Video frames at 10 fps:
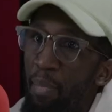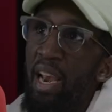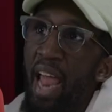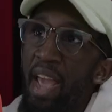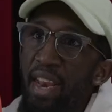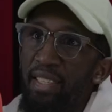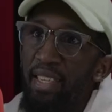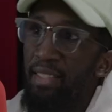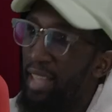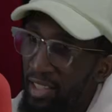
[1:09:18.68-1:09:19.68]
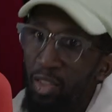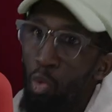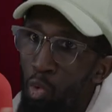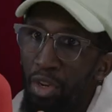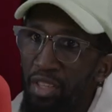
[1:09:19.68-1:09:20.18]
but lionesses, they still
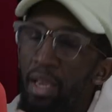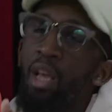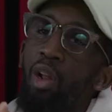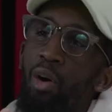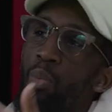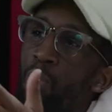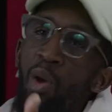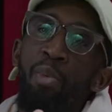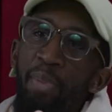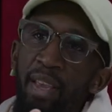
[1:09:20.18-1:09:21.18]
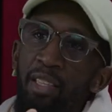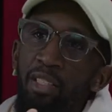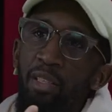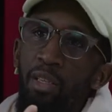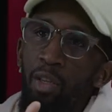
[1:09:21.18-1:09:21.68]
all look the same. Look, human beings,